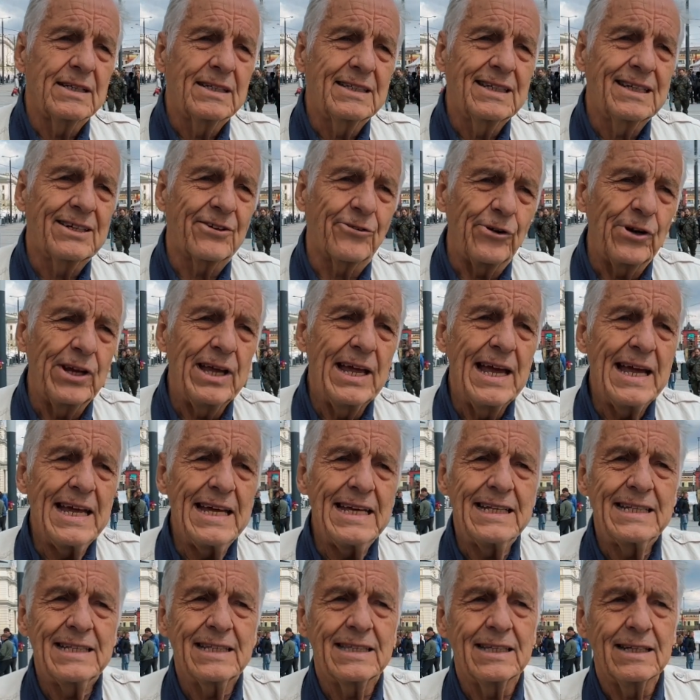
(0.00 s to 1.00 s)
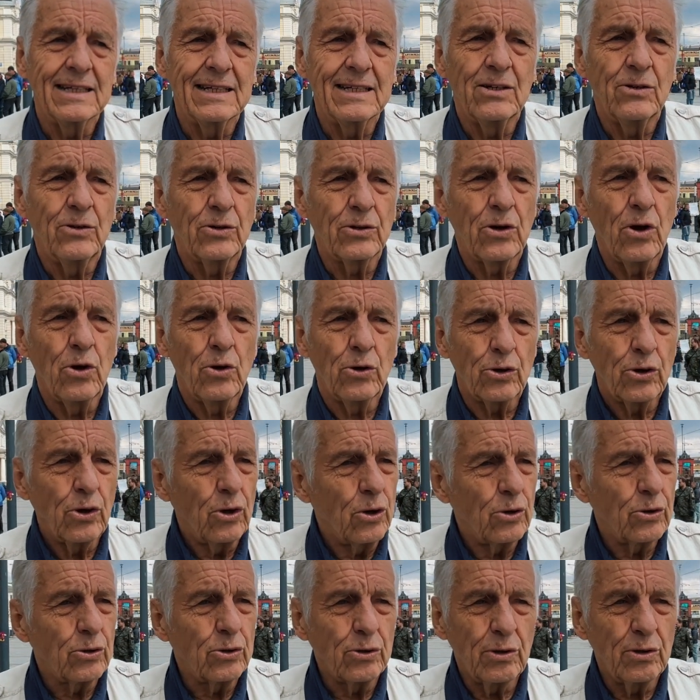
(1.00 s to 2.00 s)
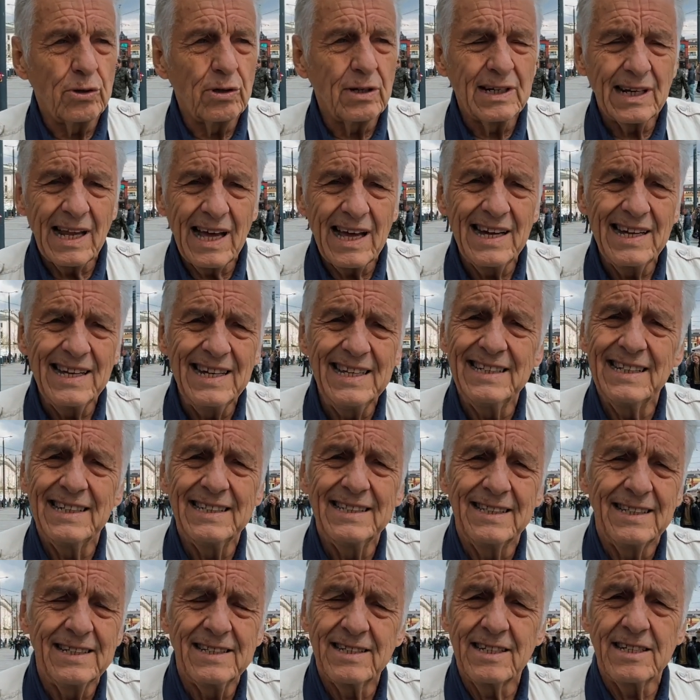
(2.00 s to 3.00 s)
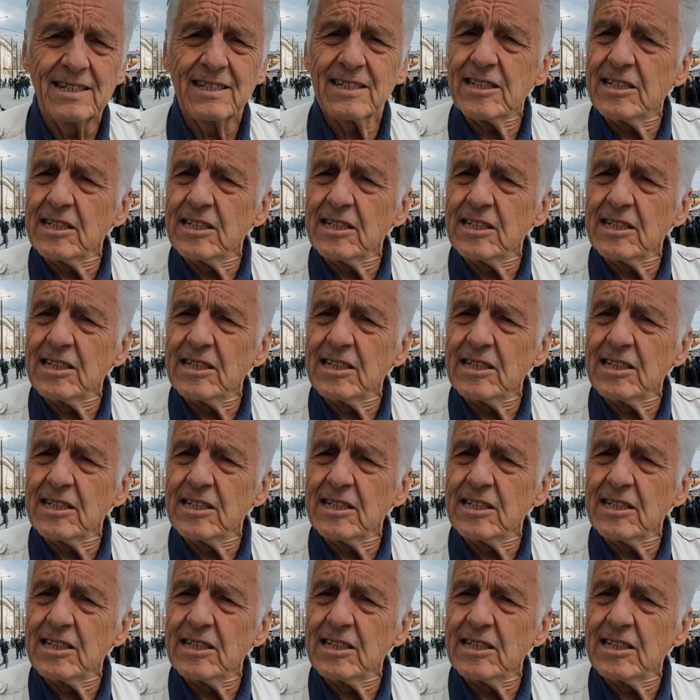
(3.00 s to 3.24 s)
create or lie that this is